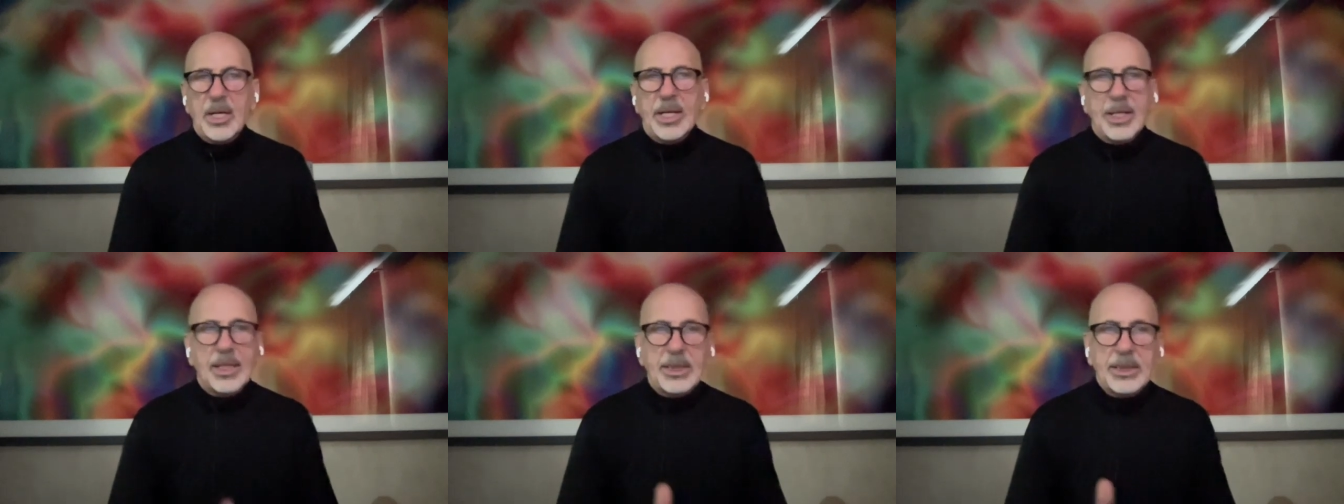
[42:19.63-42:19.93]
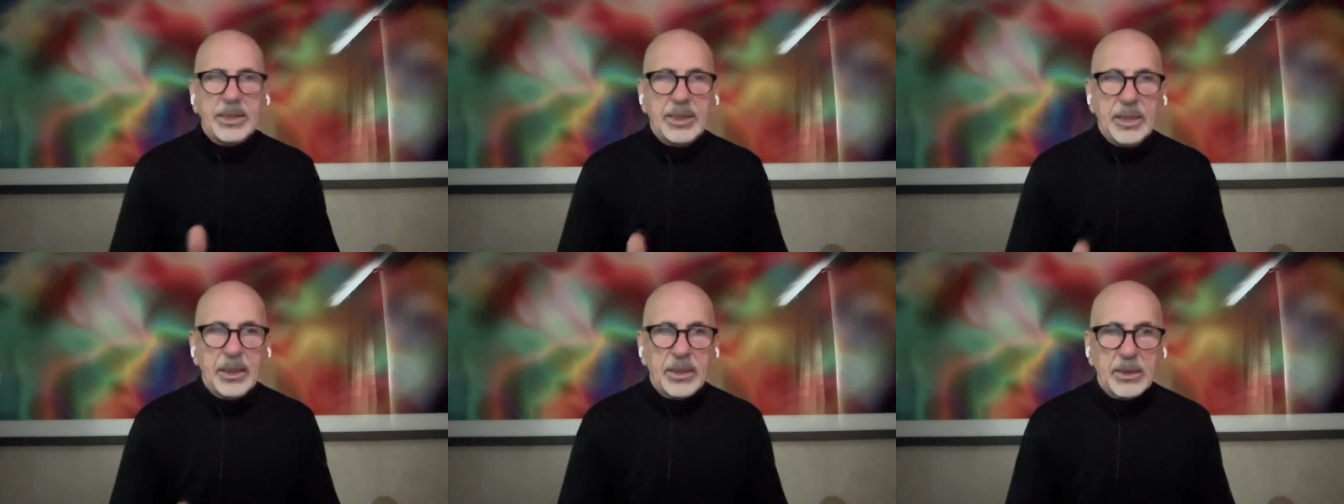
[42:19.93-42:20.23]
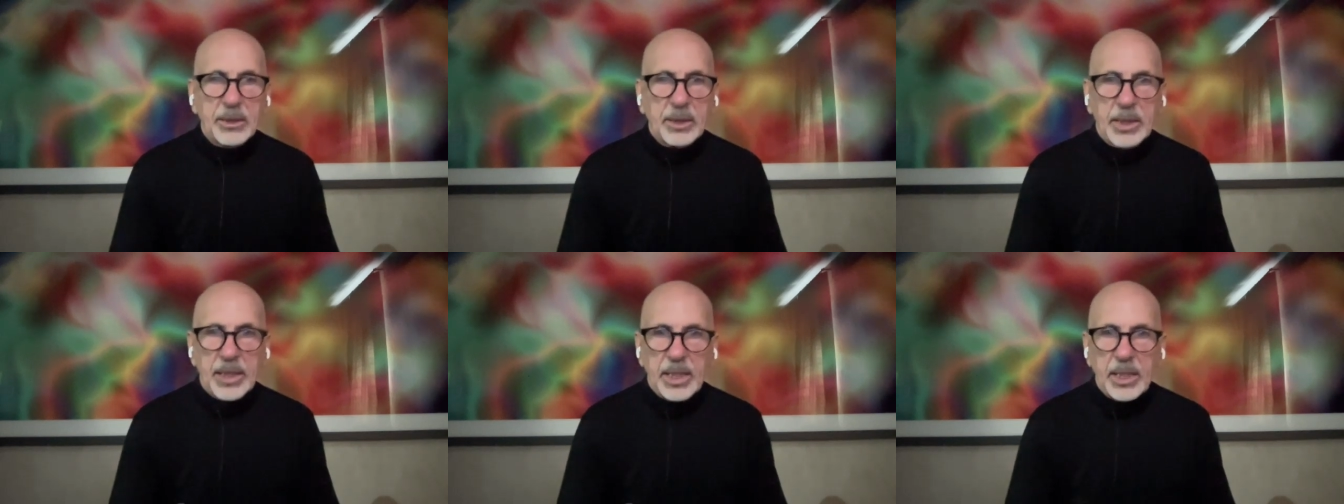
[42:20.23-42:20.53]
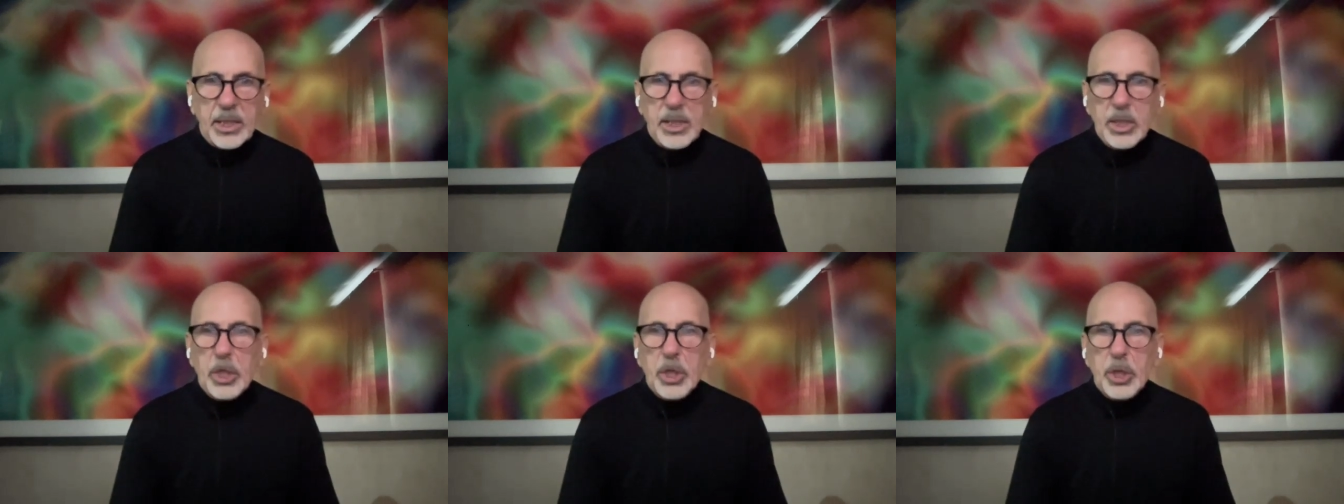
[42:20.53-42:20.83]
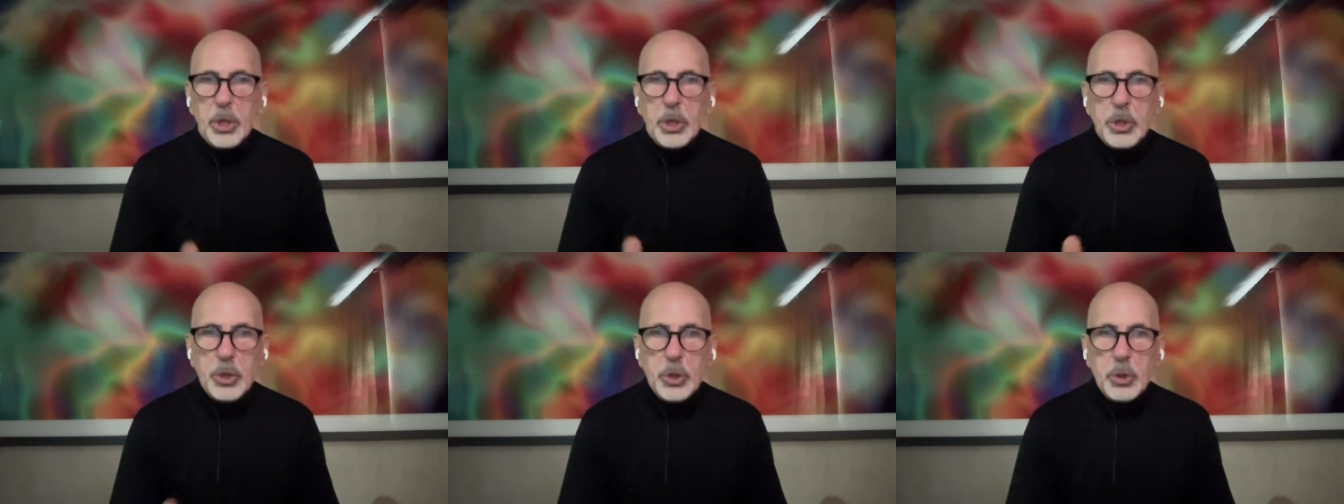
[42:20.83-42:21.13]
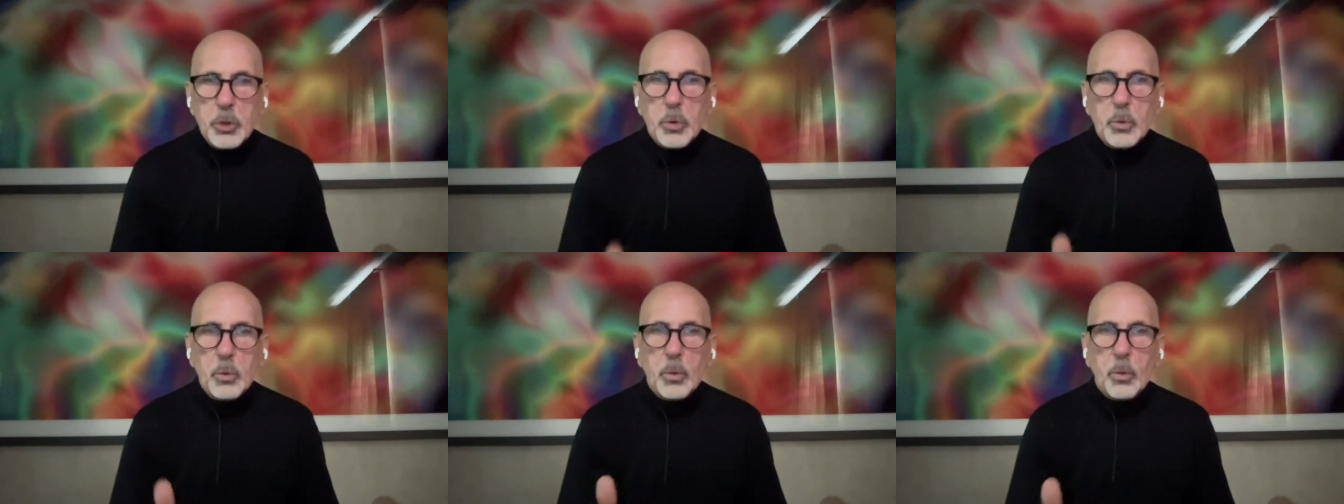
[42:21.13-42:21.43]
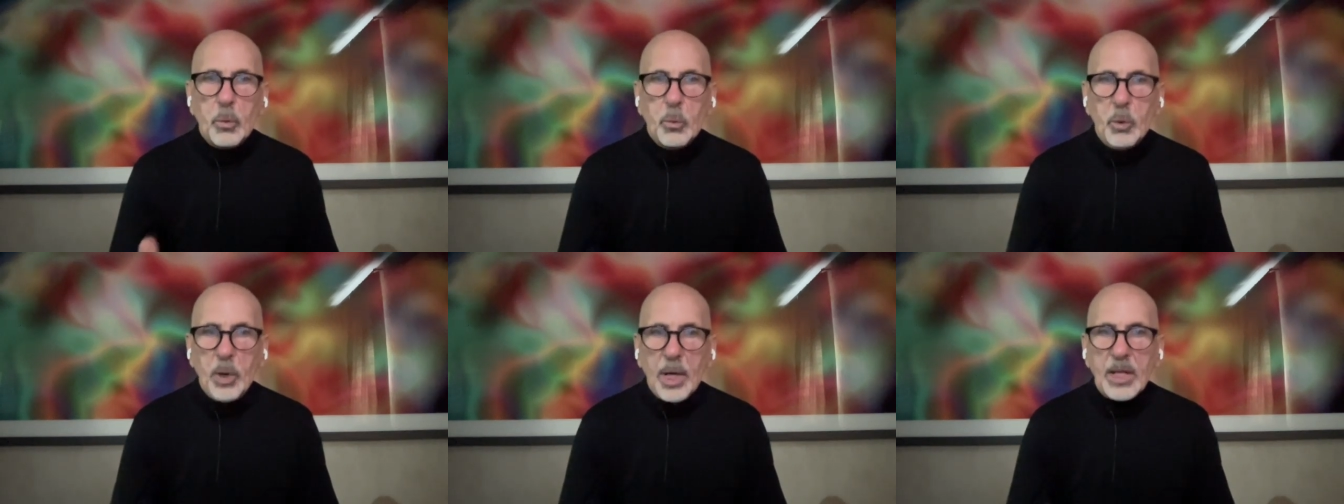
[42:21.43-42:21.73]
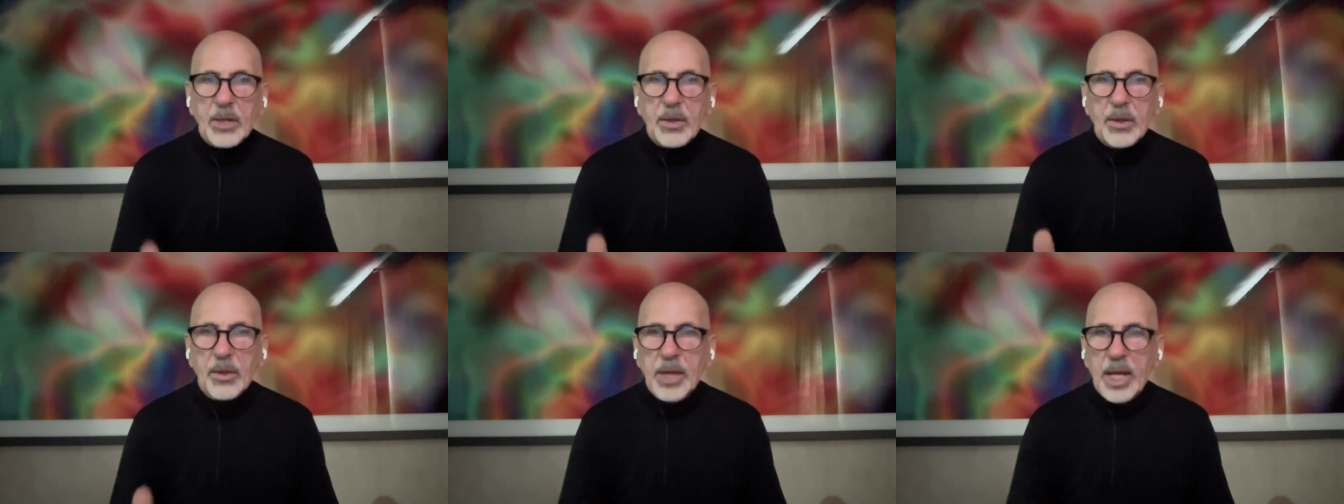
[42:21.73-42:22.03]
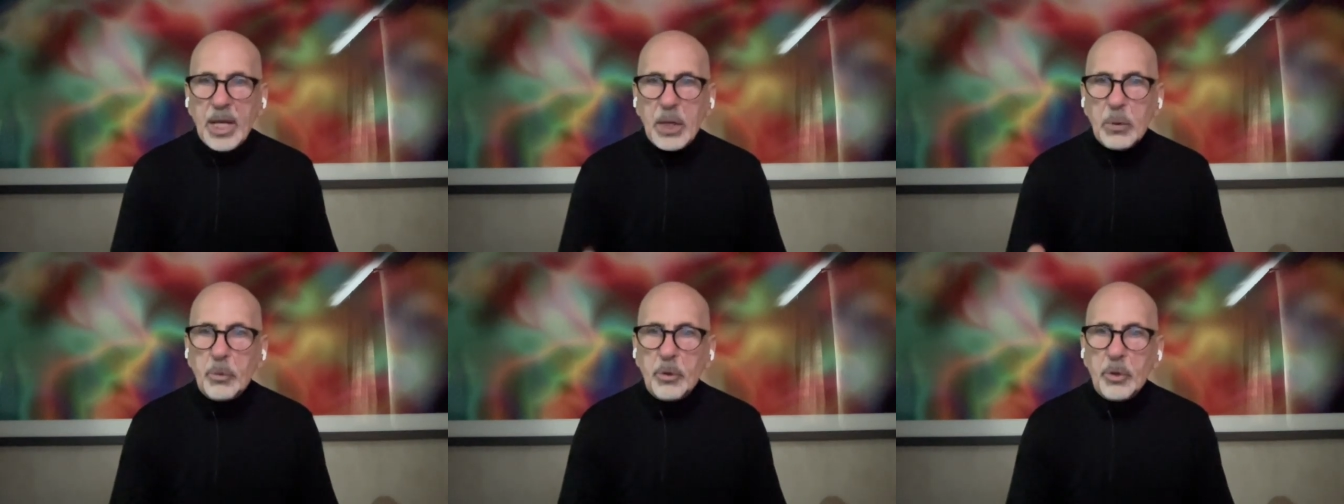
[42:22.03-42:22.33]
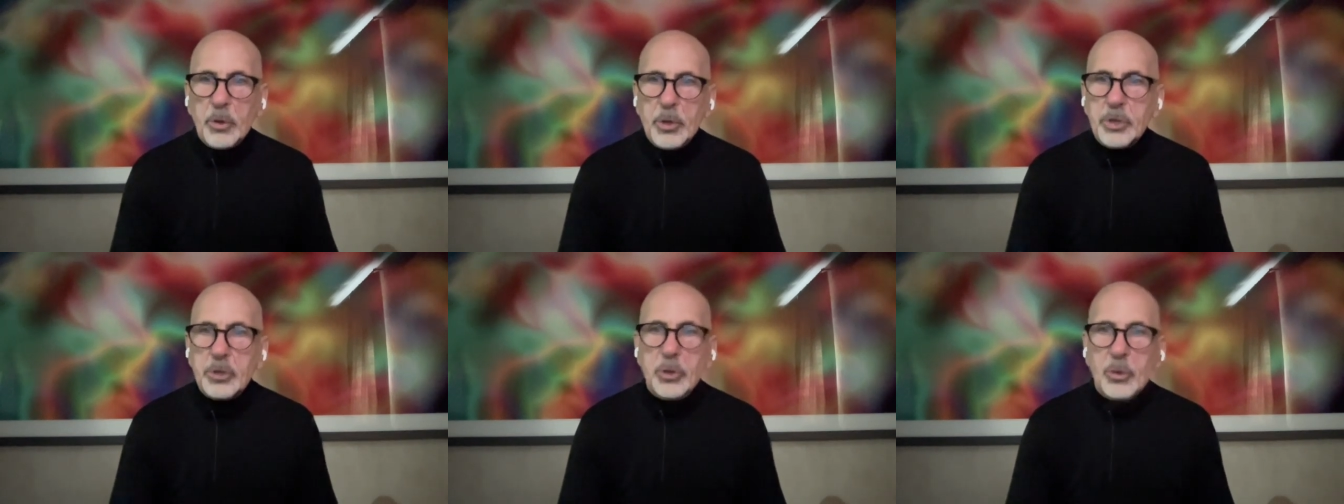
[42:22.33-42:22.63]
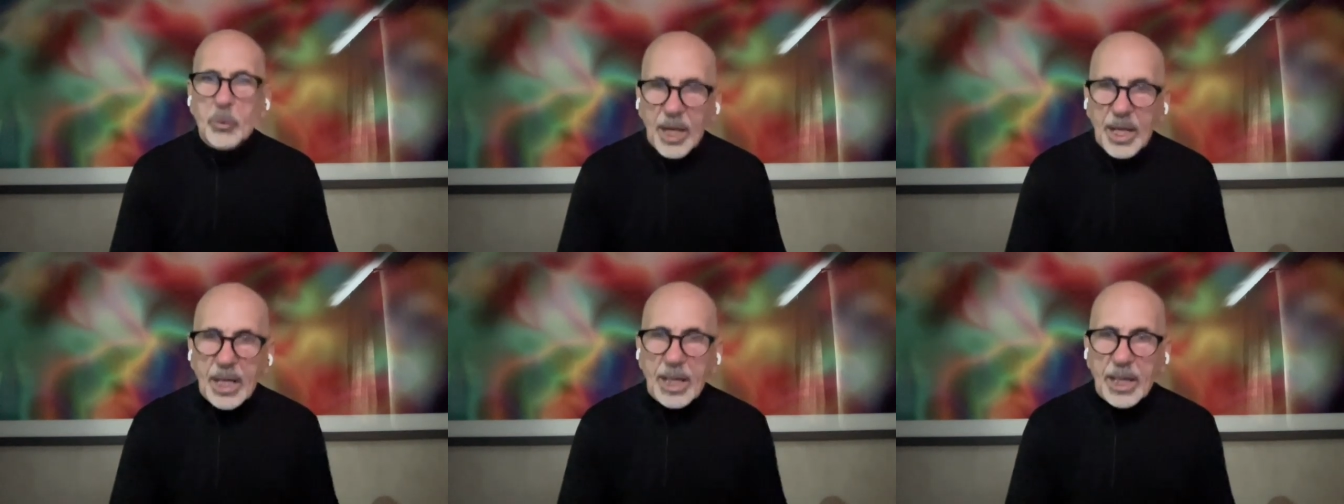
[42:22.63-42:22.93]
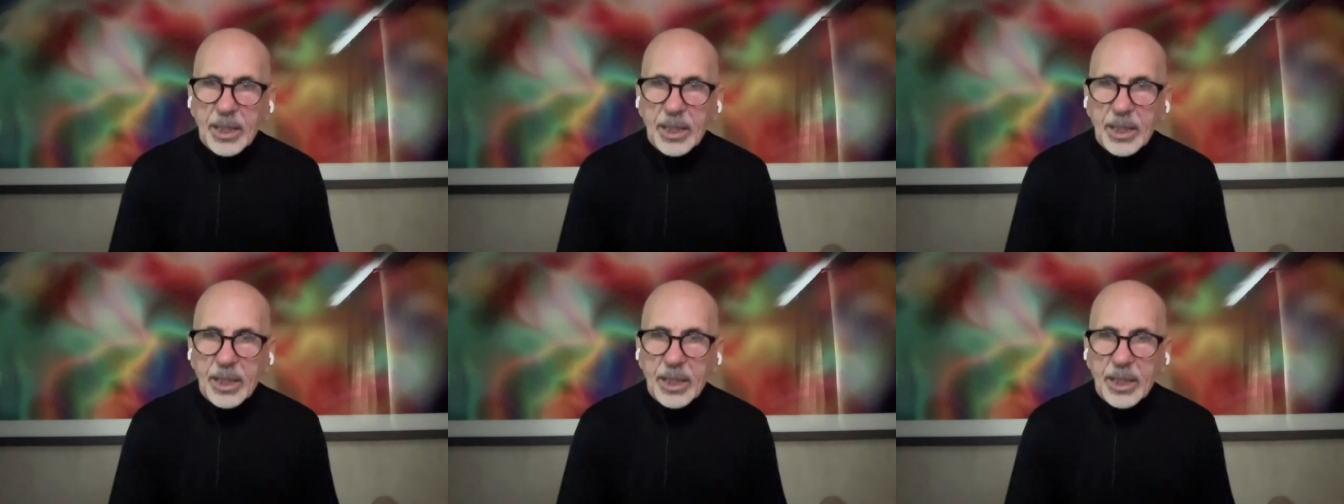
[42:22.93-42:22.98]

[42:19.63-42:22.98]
clearly knew what they were doing.